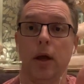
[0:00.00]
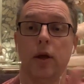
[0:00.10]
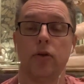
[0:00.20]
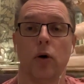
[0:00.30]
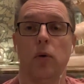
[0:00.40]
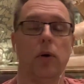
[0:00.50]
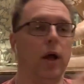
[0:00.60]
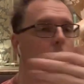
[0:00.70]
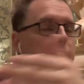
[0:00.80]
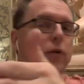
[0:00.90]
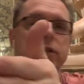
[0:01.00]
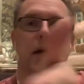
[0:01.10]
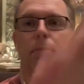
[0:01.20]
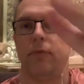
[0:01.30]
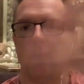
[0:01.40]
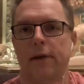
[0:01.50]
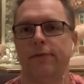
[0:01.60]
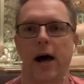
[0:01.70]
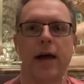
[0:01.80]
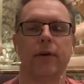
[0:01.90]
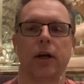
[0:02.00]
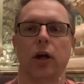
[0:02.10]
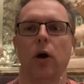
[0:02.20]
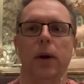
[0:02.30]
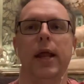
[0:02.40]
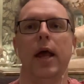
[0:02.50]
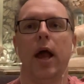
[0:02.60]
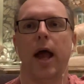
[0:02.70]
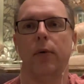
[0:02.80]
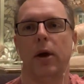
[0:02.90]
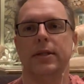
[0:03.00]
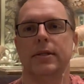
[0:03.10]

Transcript: So, for example, for F5, I could go and run